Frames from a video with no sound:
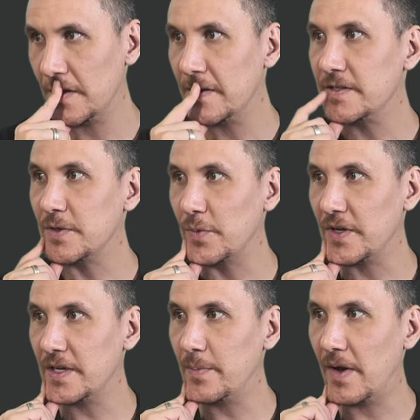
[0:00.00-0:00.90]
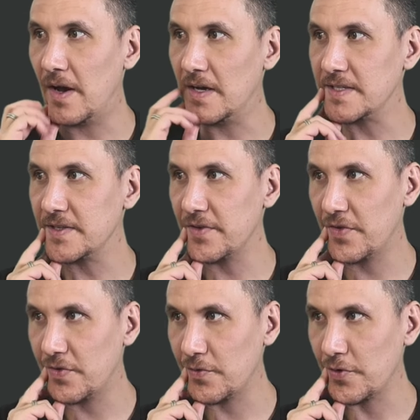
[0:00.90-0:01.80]
So we're going to pass
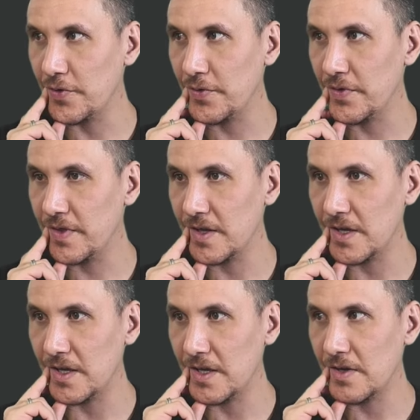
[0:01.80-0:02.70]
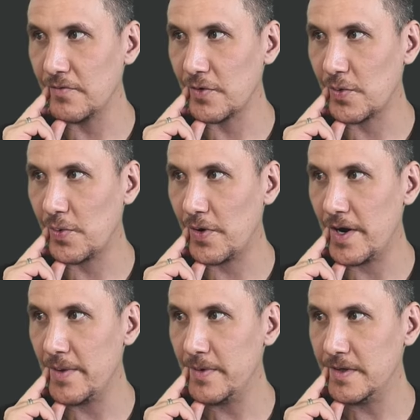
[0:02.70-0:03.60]
through the
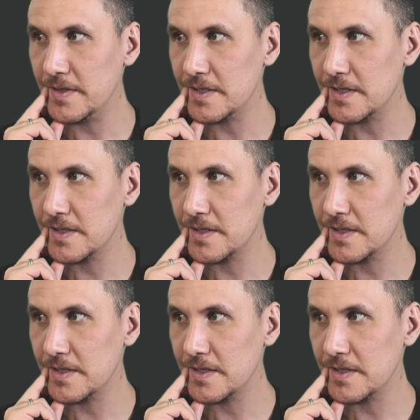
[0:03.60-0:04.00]
requirement,